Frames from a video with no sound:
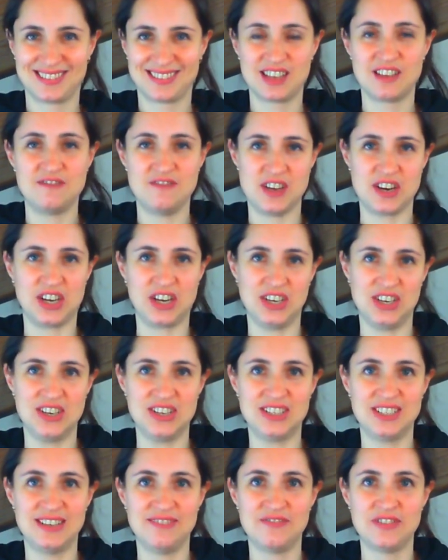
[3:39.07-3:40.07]
Very
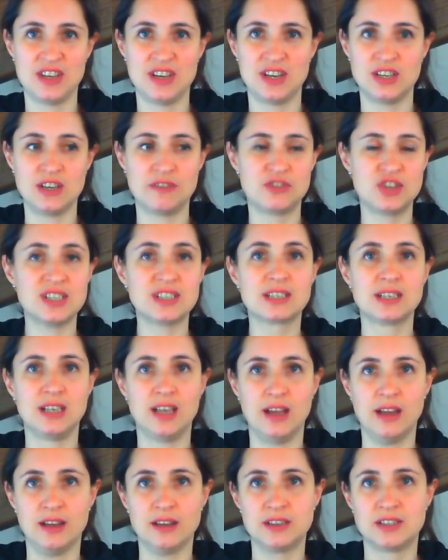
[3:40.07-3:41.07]
good. You have just
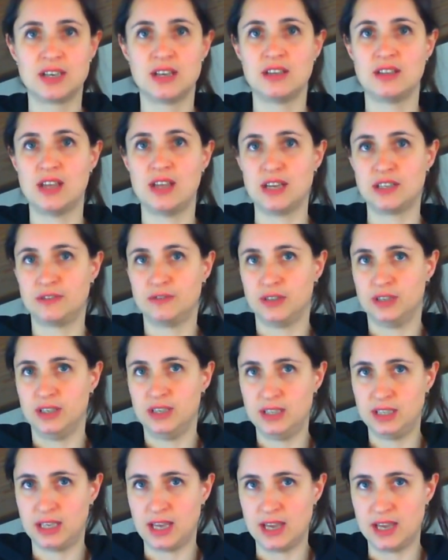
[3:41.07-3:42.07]
learned that for
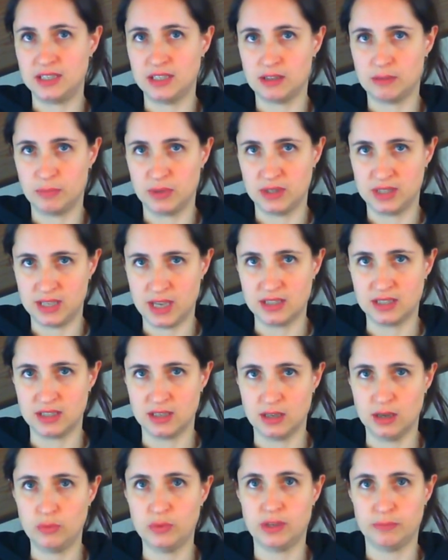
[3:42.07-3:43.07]
indicating the
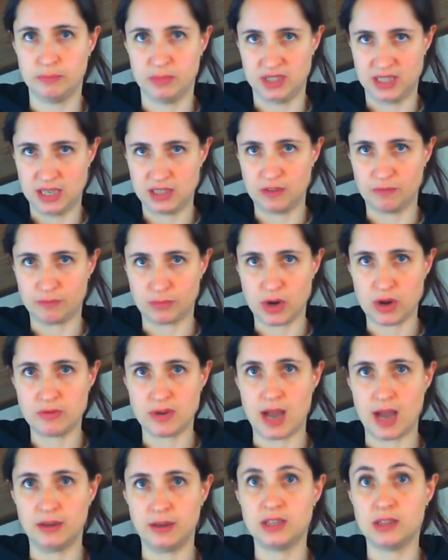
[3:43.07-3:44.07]
possessor with a possessive
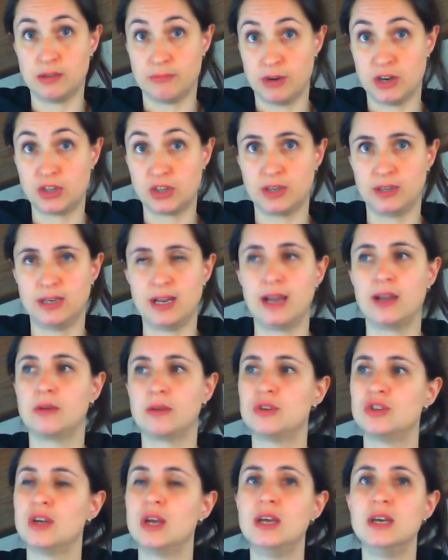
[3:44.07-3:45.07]
pronoun in the Russian
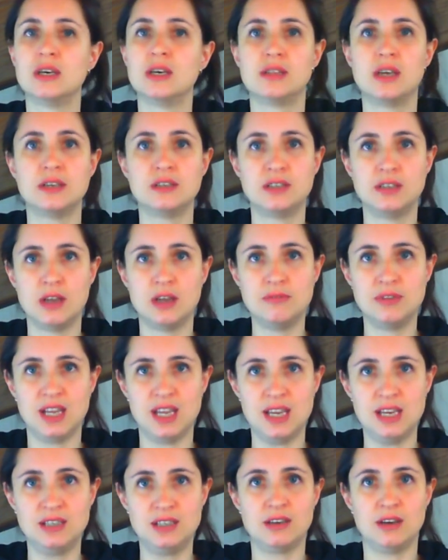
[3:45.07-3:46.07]
language, there's no
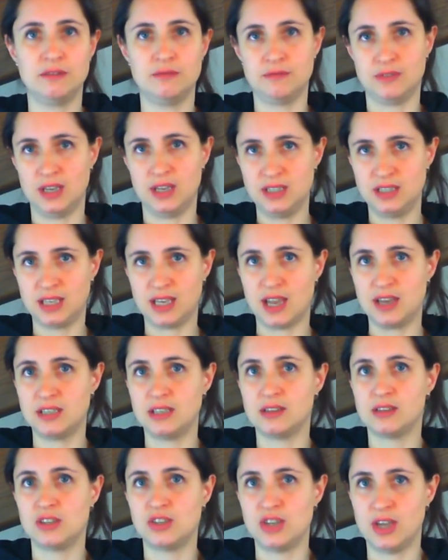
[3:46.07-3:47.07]
need of indicating
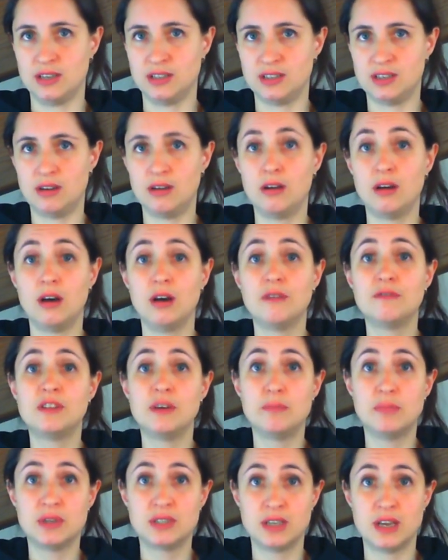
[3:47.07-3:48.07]
the gender of the
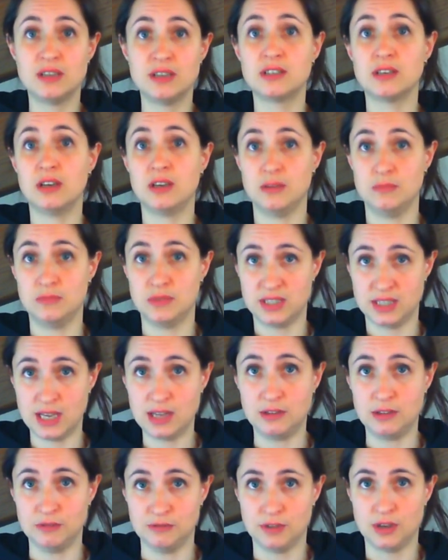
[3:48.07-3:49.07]
possessor
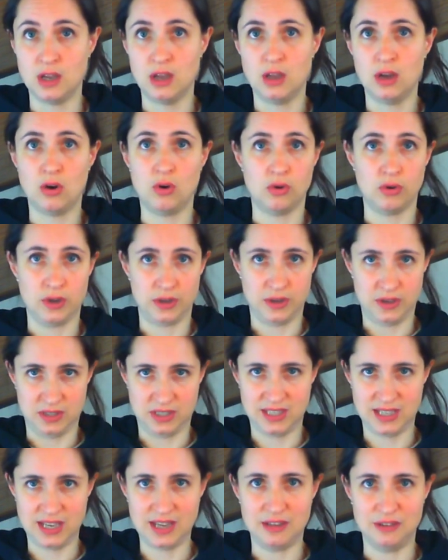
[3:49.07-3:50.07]
himself or
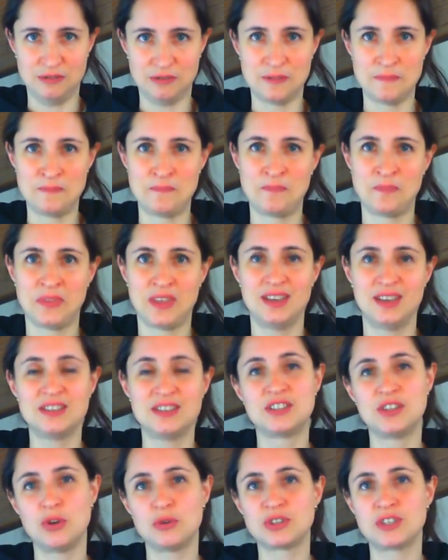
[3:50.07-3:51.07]
herself. It's
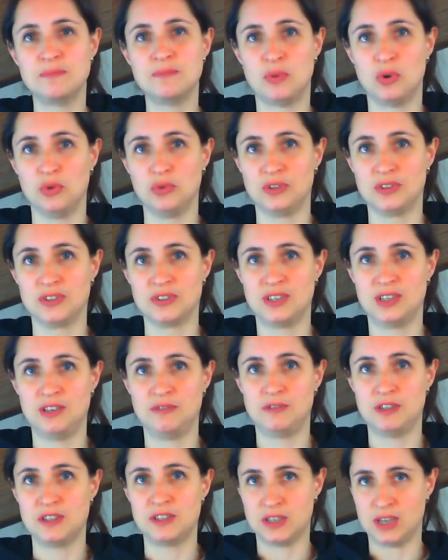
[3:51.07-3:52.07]
not important if
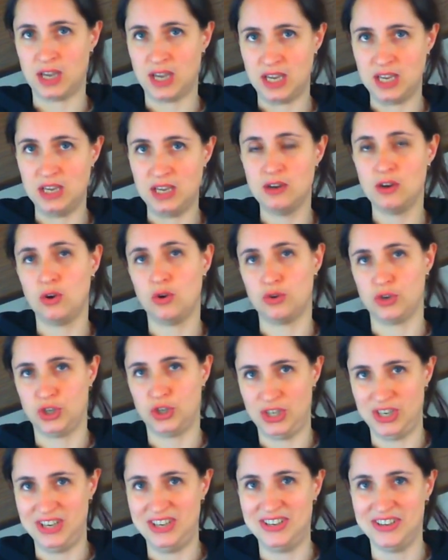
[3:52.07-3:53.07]
it's he or
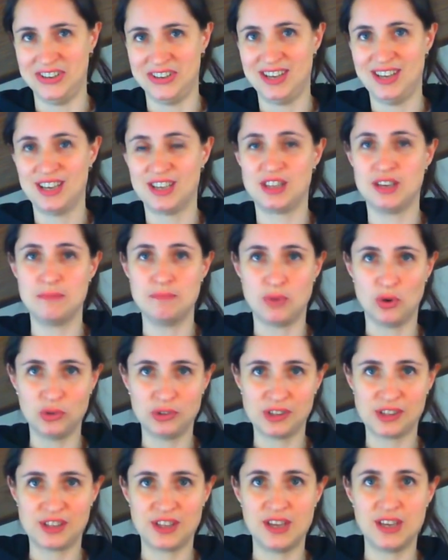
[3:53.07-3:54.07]
she. The important
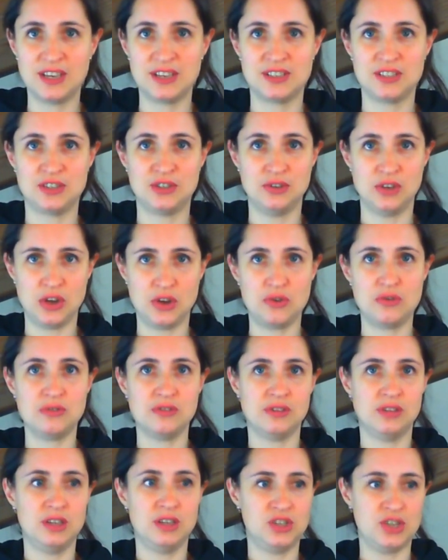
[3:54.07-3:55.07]
thing is to know
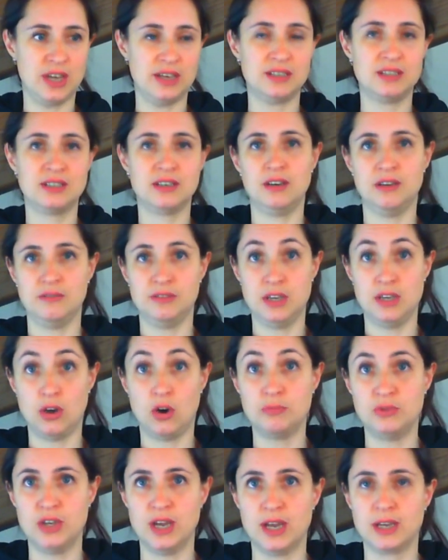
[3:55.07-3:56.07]
the gender of the
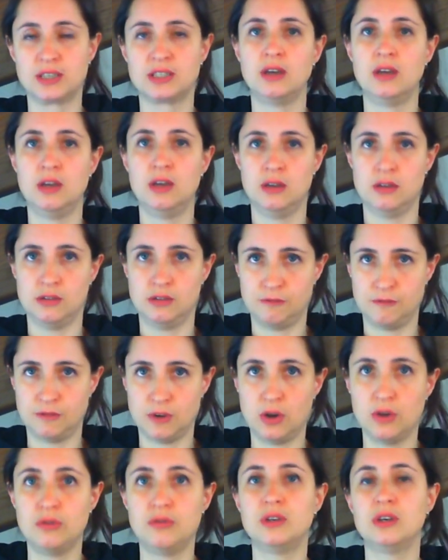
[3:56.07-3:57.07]
object, the
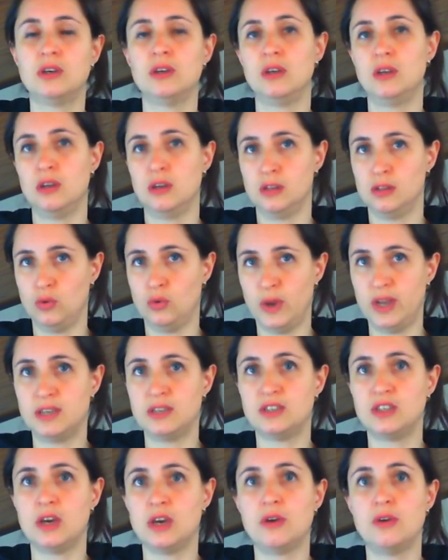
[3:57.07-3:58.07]
phone, the
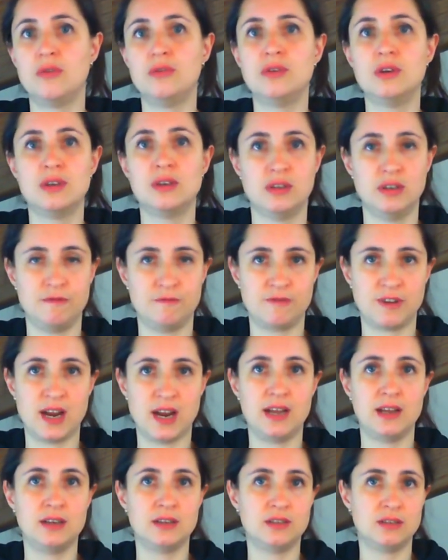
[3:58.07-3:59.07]
window, the
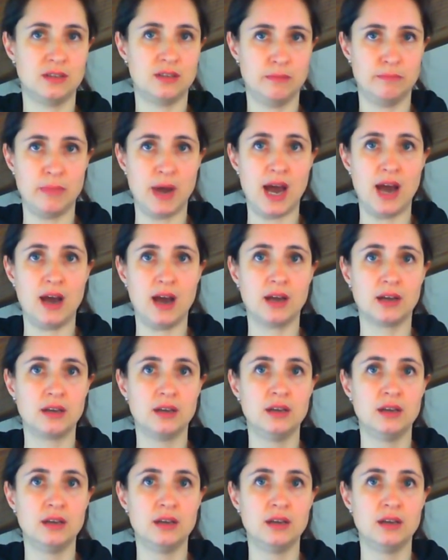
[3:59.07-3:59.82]
friend, the bag,